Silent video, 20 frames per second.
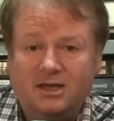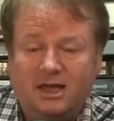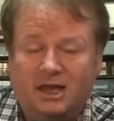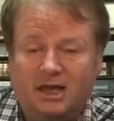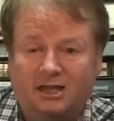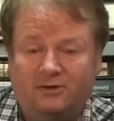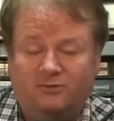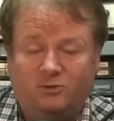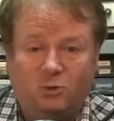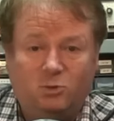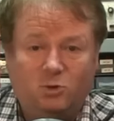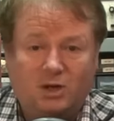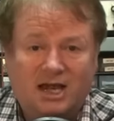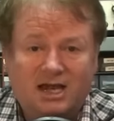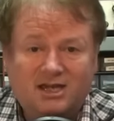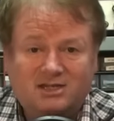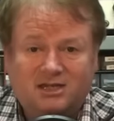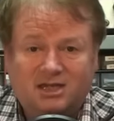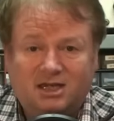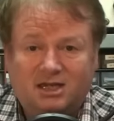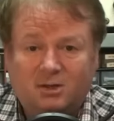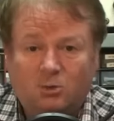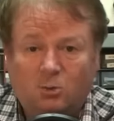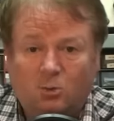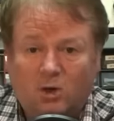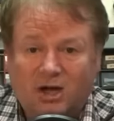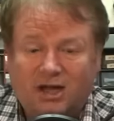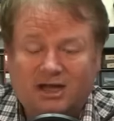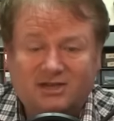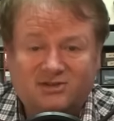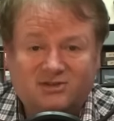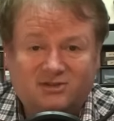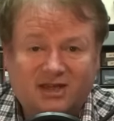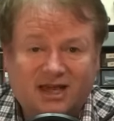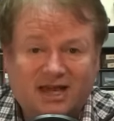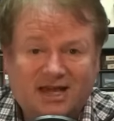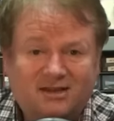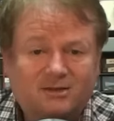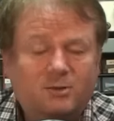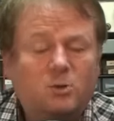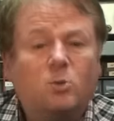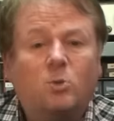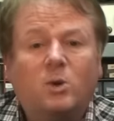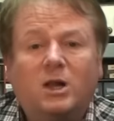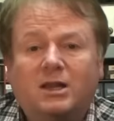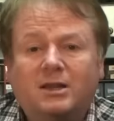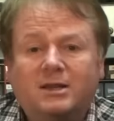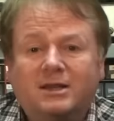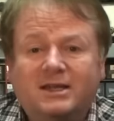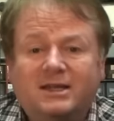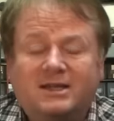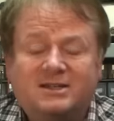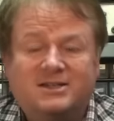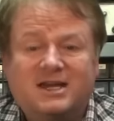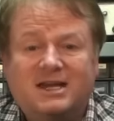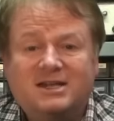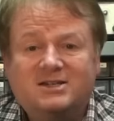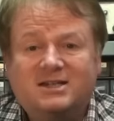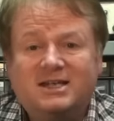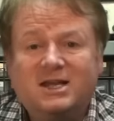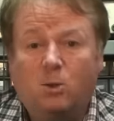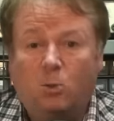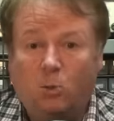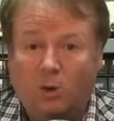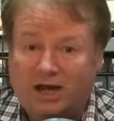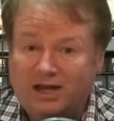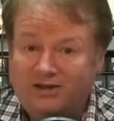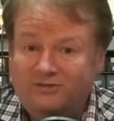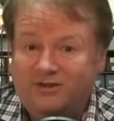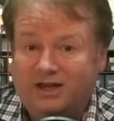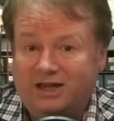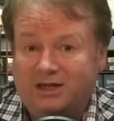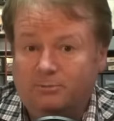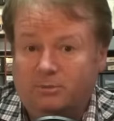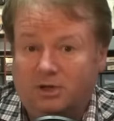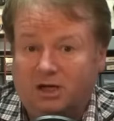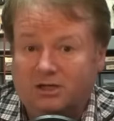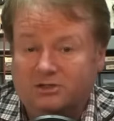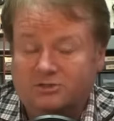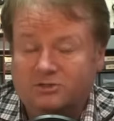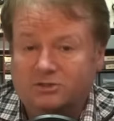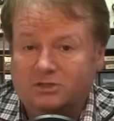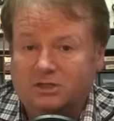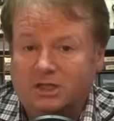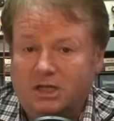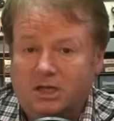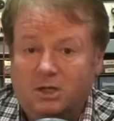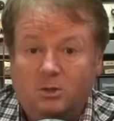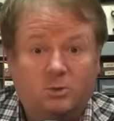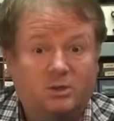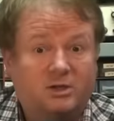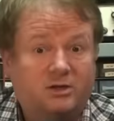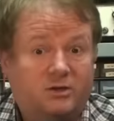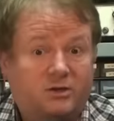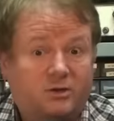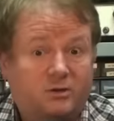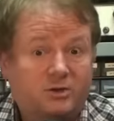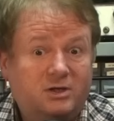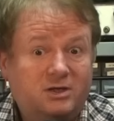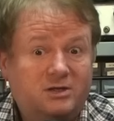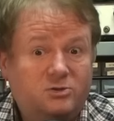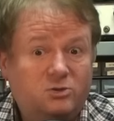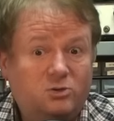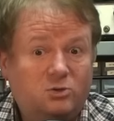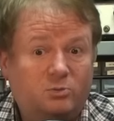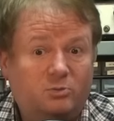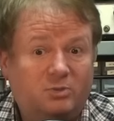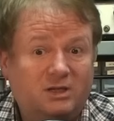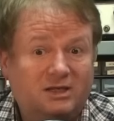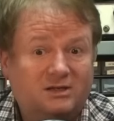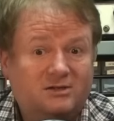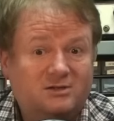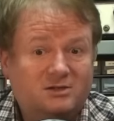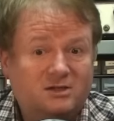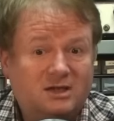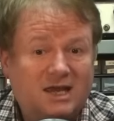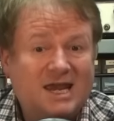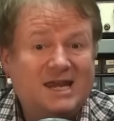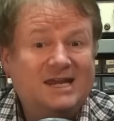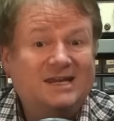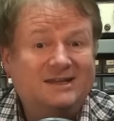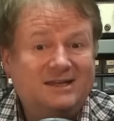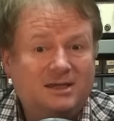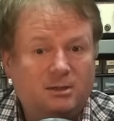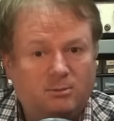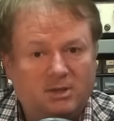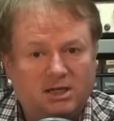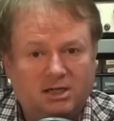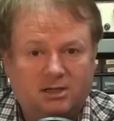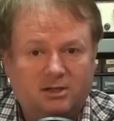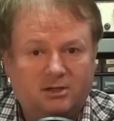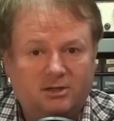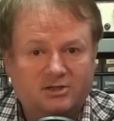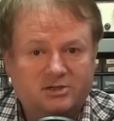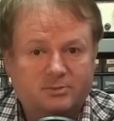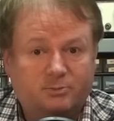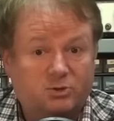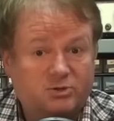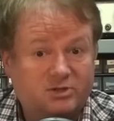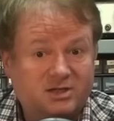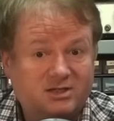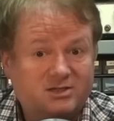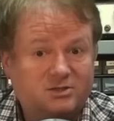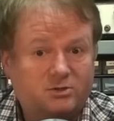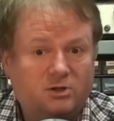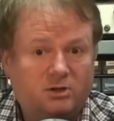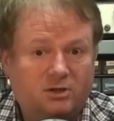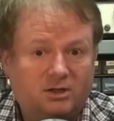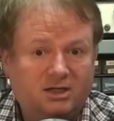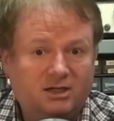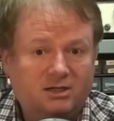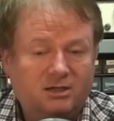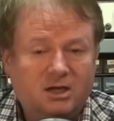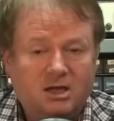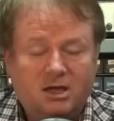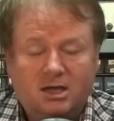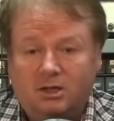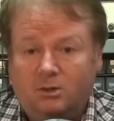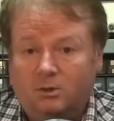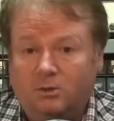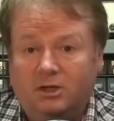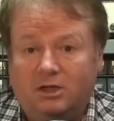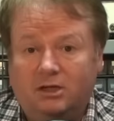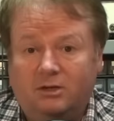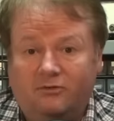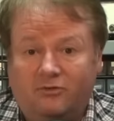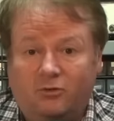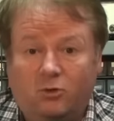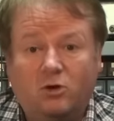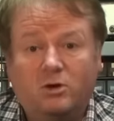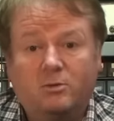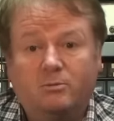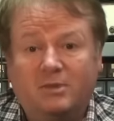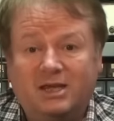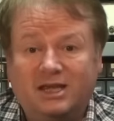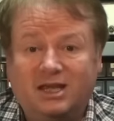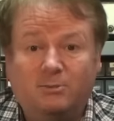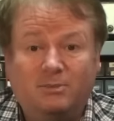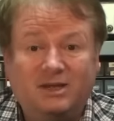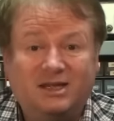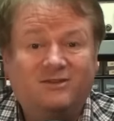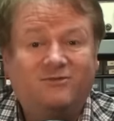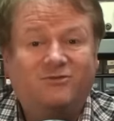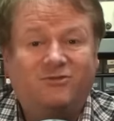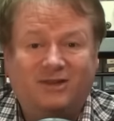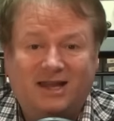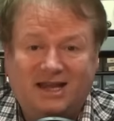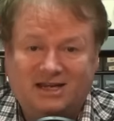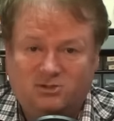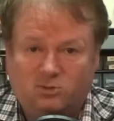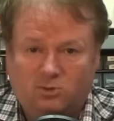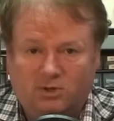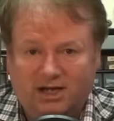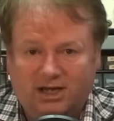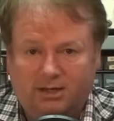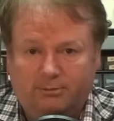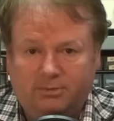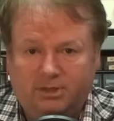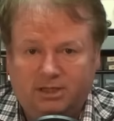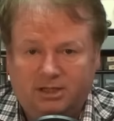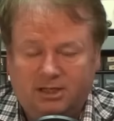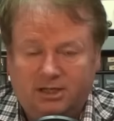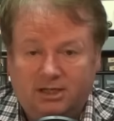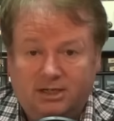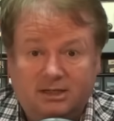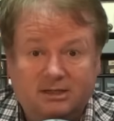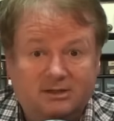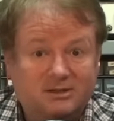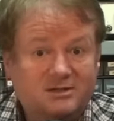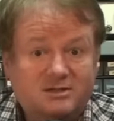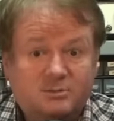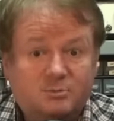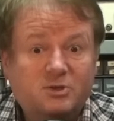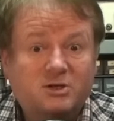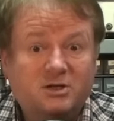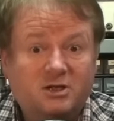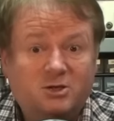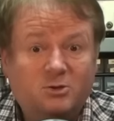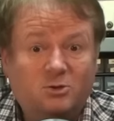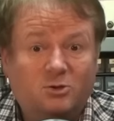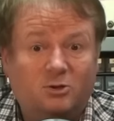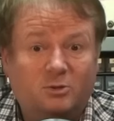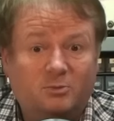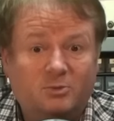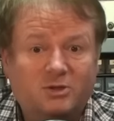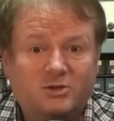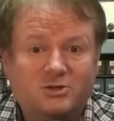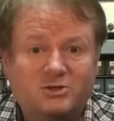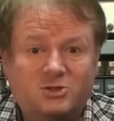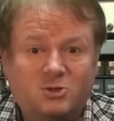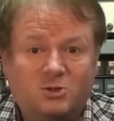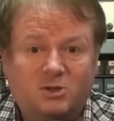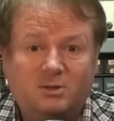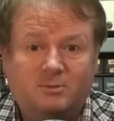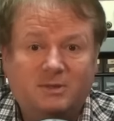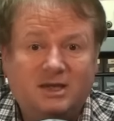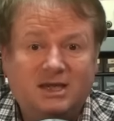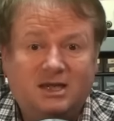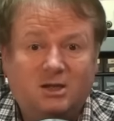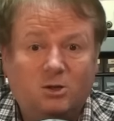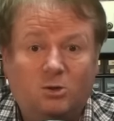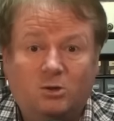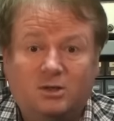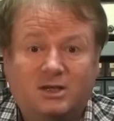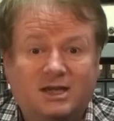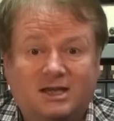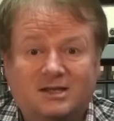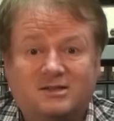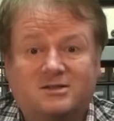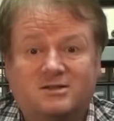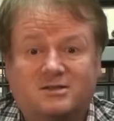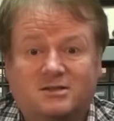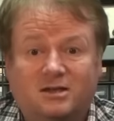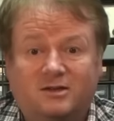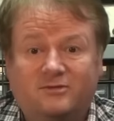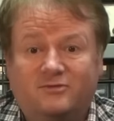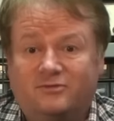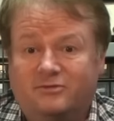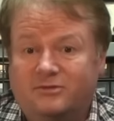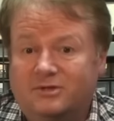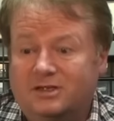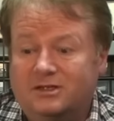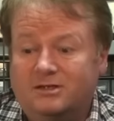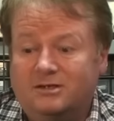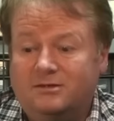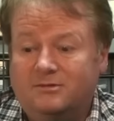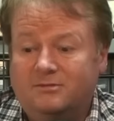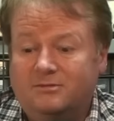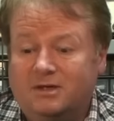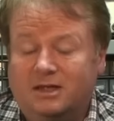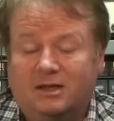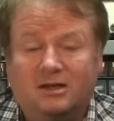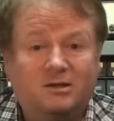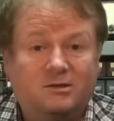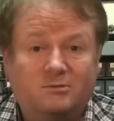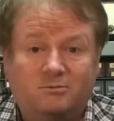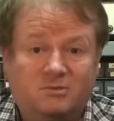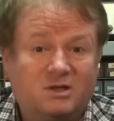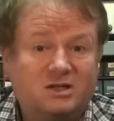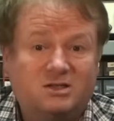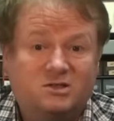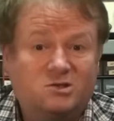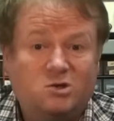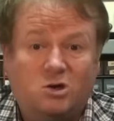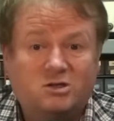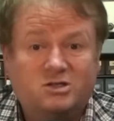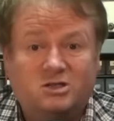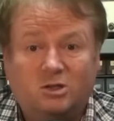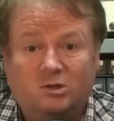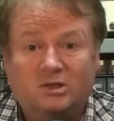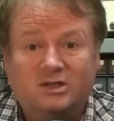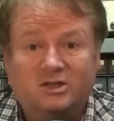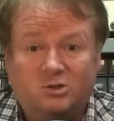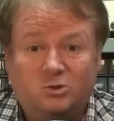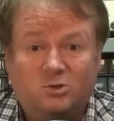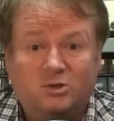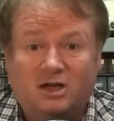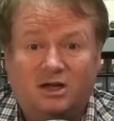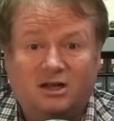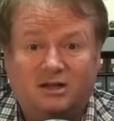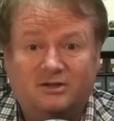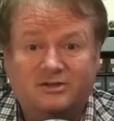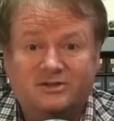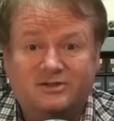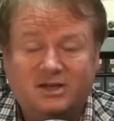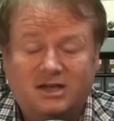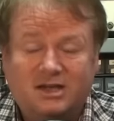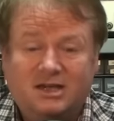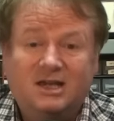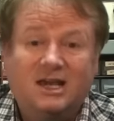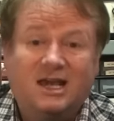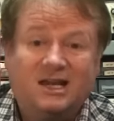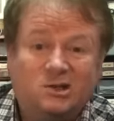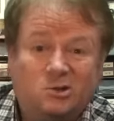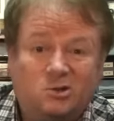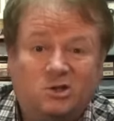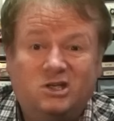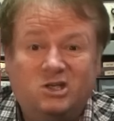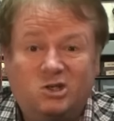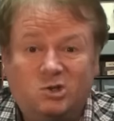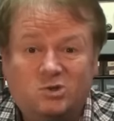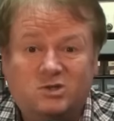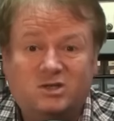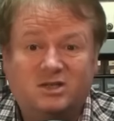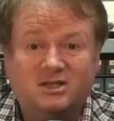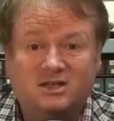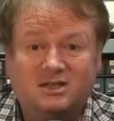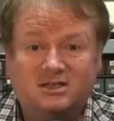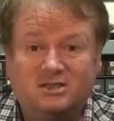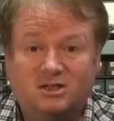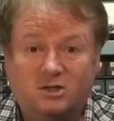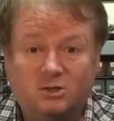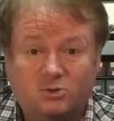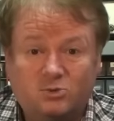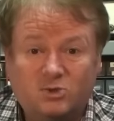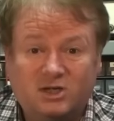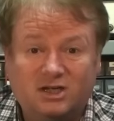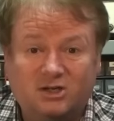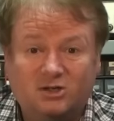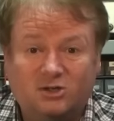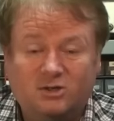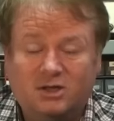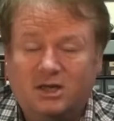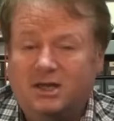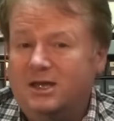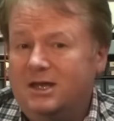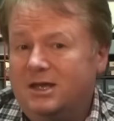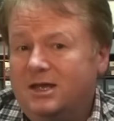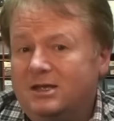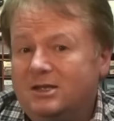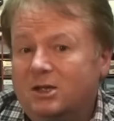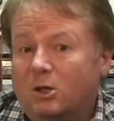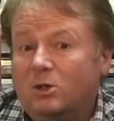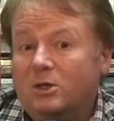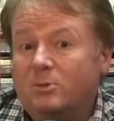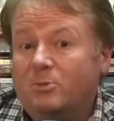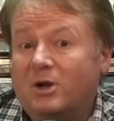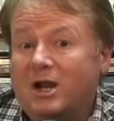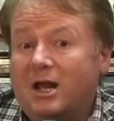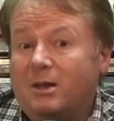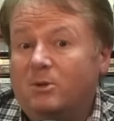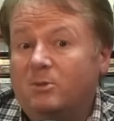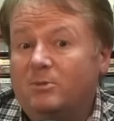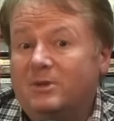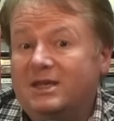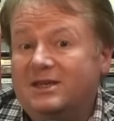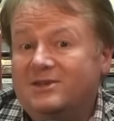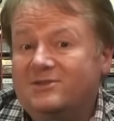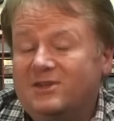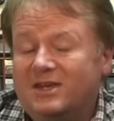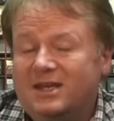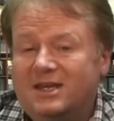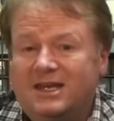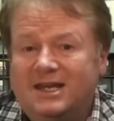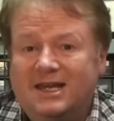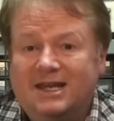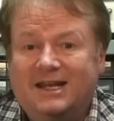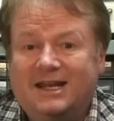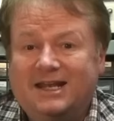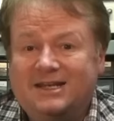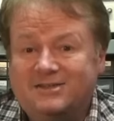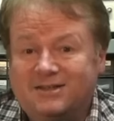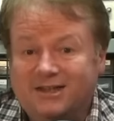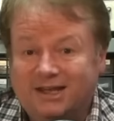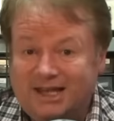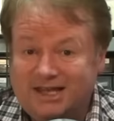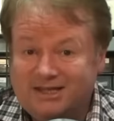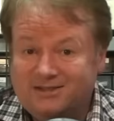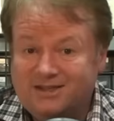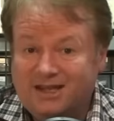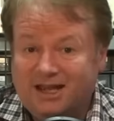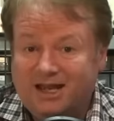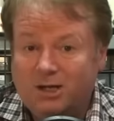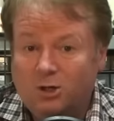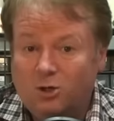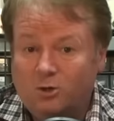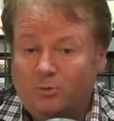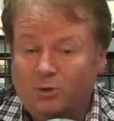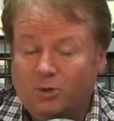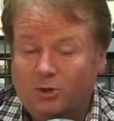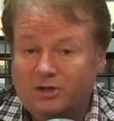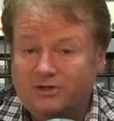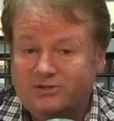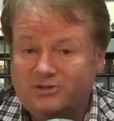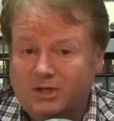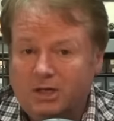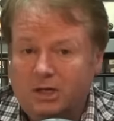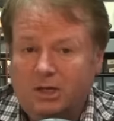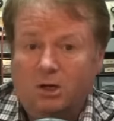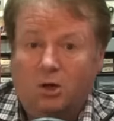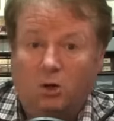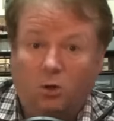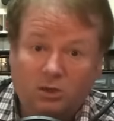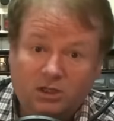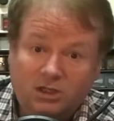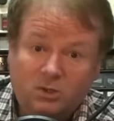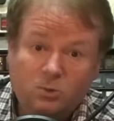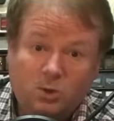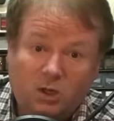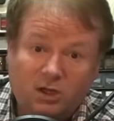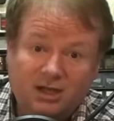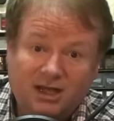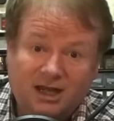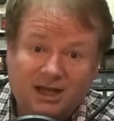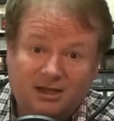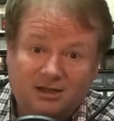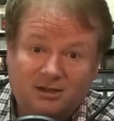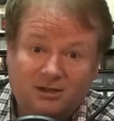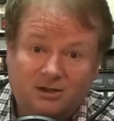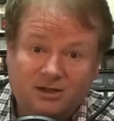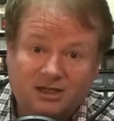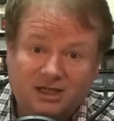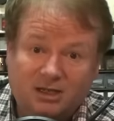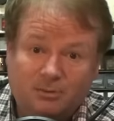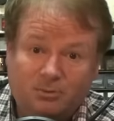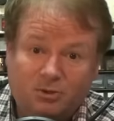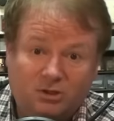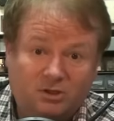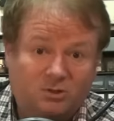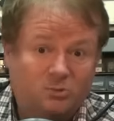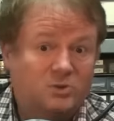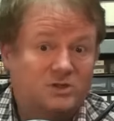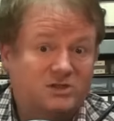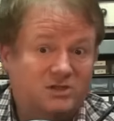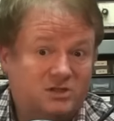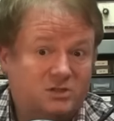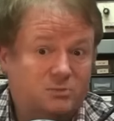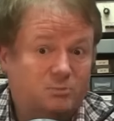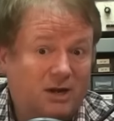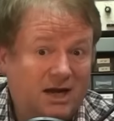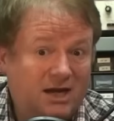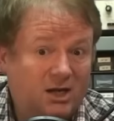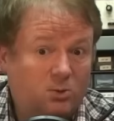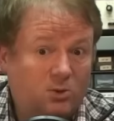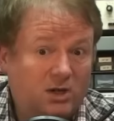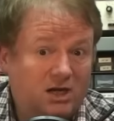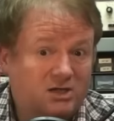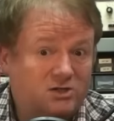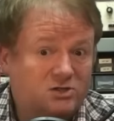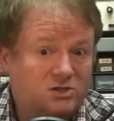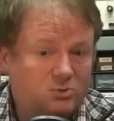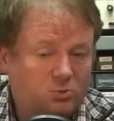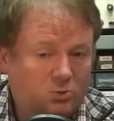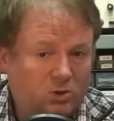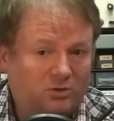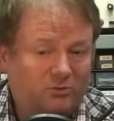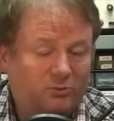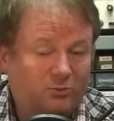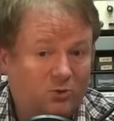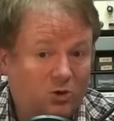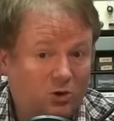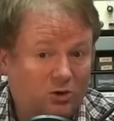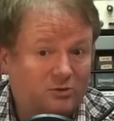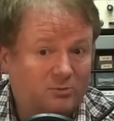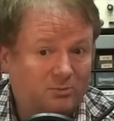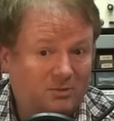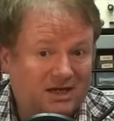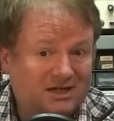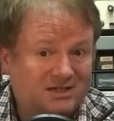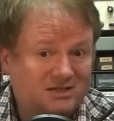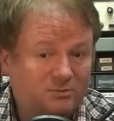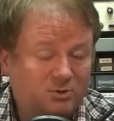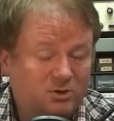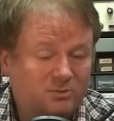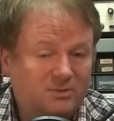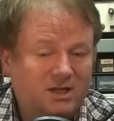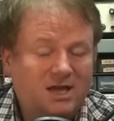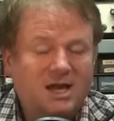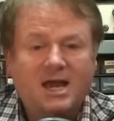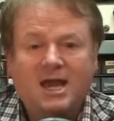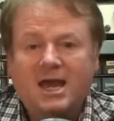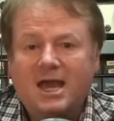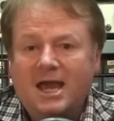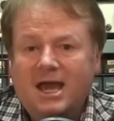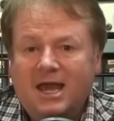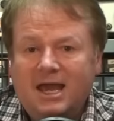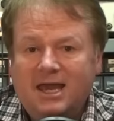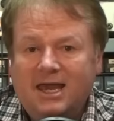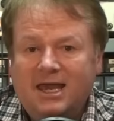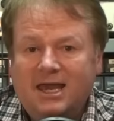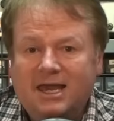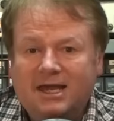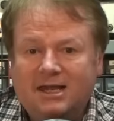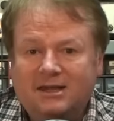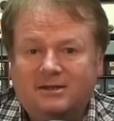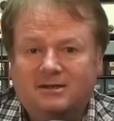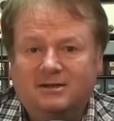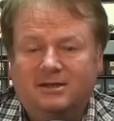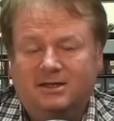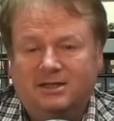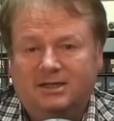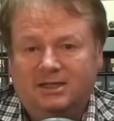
And if you were asking what is that, well, it is actually a Wi-Fi module with a 32-bit 80 megahertz processor on it, with 4 megabit flash RAM. And this is pretty cool because you can make all kinds of stuff, and it costs only $2, and you can use it as an Arduino. The only problem is it has less I/O ports, only 1 analog input, which is, by the way, just 1 volt maximum, and